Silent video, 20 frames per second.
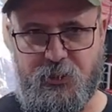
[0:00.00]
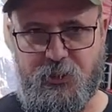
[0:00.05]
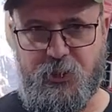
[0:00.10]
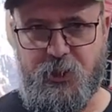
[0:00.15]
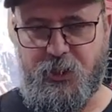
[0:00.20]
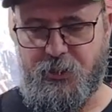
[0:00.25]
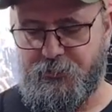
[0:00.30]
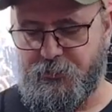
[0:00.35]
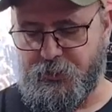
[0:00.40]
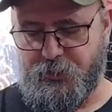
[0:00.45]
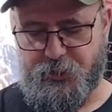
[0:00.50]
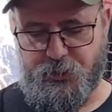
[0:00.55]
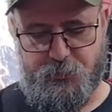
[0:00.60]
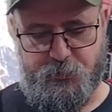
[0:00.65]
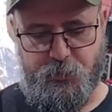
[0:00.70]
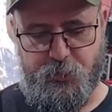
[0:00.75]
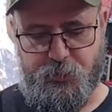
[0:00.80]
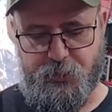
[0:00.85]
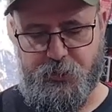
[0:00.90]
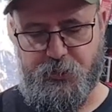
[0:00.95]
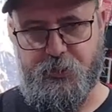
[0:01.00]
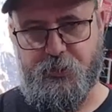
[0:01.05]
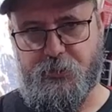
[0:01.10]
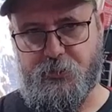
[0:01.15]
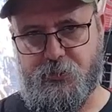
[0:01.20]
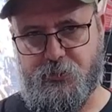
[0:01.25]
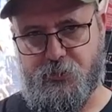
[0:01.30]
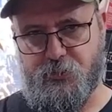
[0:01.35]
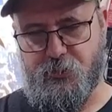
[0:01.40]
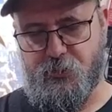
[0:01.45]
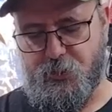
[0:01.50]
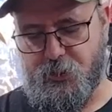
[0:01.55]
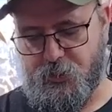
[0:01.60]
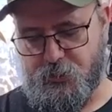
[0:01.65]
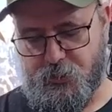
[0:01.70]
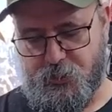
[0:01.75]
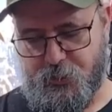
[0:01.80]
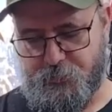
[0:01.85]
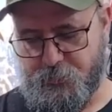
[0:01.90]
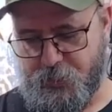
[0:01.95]
glove and just put the true
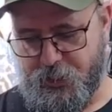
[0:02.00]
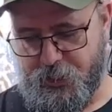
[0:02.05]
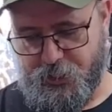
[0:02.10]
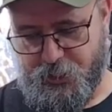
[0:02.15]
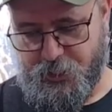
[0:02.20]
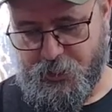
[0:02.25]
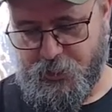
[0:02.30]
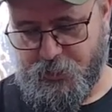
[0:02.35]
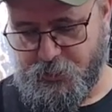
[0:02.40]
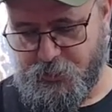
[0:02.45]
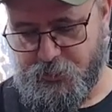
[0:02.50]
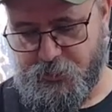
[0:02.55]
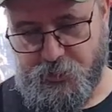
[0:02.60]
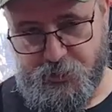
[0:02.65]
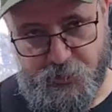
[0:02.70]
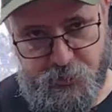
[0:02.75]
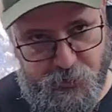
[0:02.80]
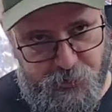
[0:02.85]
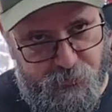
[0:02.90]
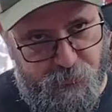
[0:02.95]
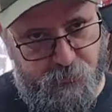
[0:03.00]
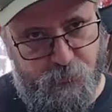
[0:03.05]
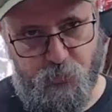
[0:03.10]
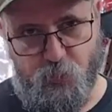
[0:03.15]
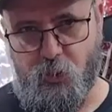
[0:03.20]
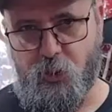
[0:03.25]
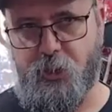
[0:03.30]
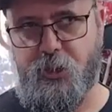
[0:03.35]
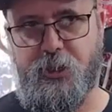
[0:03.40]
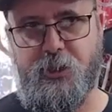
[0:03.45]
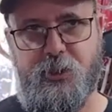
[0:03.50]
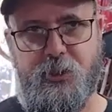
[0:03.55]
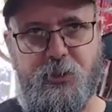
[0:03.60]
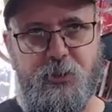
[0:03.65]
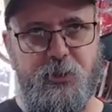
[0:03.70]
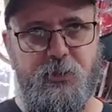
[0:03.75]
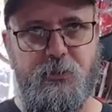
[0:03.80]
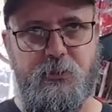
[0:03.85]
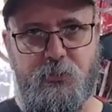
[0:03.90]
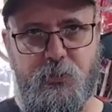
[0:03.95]
oil on my hand and then just work it into
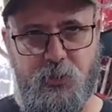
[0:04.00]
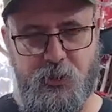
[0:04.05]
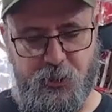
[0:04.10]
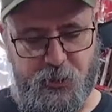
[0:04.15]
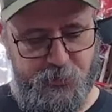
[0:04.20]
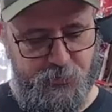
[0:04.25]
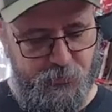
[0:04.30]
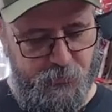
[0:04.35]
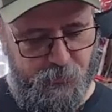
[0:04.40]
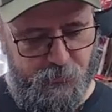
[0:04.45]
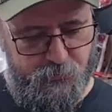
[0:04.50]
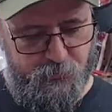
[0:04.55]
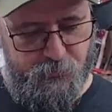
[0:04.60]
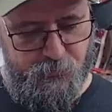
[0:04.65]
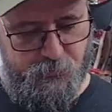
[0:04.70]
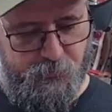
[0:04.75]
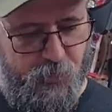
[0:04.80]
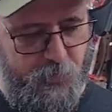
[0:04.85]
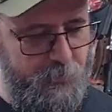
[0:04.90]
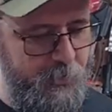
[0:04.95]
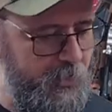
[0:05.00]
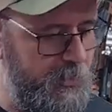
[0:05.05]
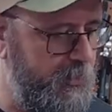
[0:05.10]
the wood, rub it